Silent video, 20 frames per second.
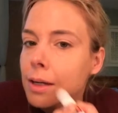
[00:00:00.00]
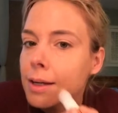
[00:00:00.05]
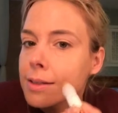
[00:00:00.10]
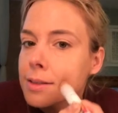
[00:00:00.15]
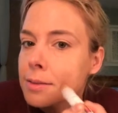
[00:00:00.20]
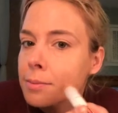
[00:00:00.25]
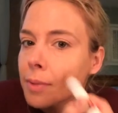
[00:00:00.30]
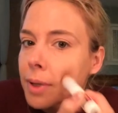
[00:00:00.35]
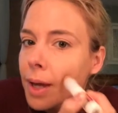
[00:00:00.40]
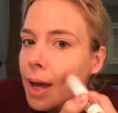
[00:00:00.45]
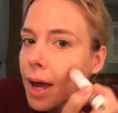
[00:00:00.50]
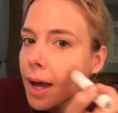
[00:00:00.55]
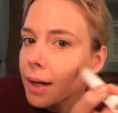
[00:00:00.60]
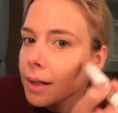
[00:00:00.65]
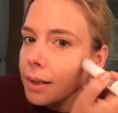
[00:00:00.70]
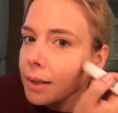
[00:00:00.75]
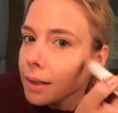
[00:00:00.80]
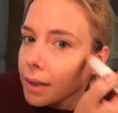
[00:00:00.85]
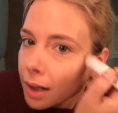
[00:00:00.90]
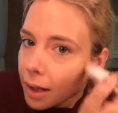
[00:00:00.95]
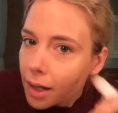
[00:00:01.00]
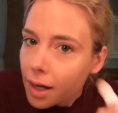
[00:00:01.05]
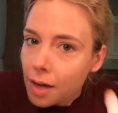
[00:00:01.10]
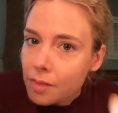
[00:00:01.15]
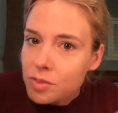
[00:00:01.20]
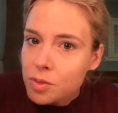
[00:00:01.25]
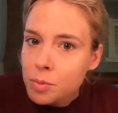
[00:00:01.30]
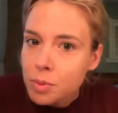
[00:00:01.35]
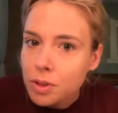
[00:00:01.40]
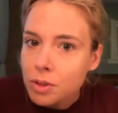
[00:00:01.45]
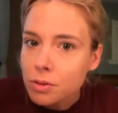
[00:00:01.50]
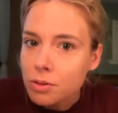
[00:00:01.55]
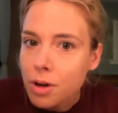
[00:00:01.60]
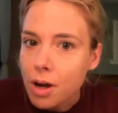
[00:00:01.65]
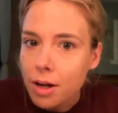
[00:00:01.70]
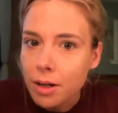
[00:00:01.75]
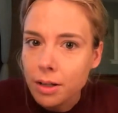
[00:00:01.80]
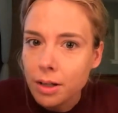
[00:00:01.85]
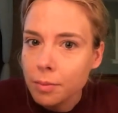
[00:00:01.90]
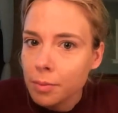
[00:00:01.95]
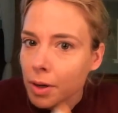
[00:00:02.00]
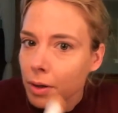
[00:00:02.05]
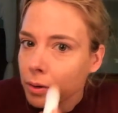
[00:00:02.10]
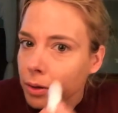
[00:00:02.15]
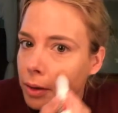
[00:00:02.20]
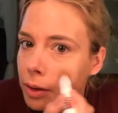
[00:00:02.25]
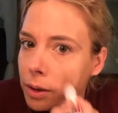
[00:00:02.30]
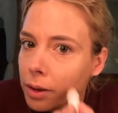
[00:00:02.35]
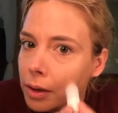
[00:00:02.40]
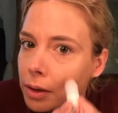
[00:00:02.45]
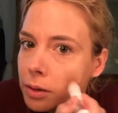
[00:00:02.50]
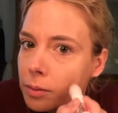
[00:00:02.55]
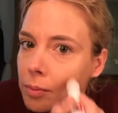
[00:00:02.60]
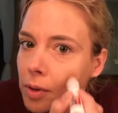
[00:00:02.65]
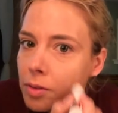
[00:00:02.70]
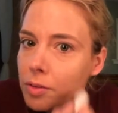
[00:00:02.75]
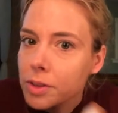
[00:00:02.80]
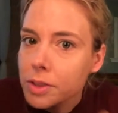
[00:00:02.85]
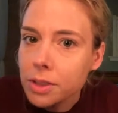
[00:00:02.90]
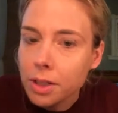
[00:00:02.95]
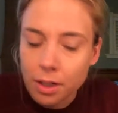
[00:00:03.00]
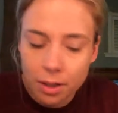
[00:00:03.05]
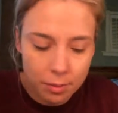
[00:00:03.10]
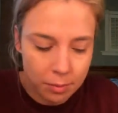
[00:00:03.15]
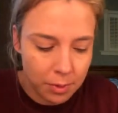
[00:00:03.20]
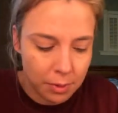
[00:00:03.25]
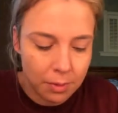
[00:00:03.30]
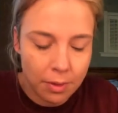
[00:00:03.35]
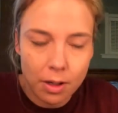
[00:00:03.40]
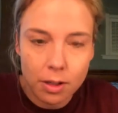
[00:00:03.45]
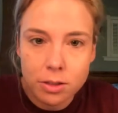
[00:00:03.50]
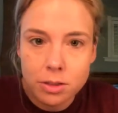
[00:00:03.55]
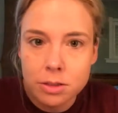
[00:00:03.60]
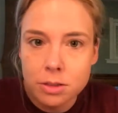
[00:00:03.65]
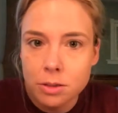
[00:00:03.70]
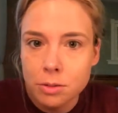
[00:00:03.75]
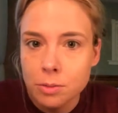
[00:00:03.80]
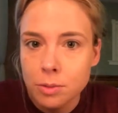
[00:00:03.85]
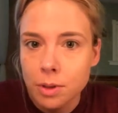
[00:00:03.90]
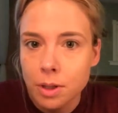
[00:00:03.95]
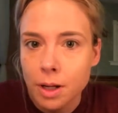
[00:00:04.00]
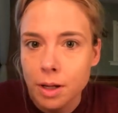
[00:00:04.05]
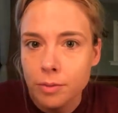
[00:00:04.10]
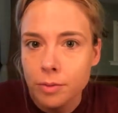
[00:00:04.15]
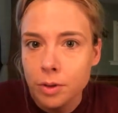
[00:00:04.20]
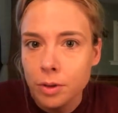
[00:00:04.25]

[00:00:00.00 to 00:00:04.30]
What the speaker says: because of my acne, I have to be neurotic about cleaning them every time, and I just don't want to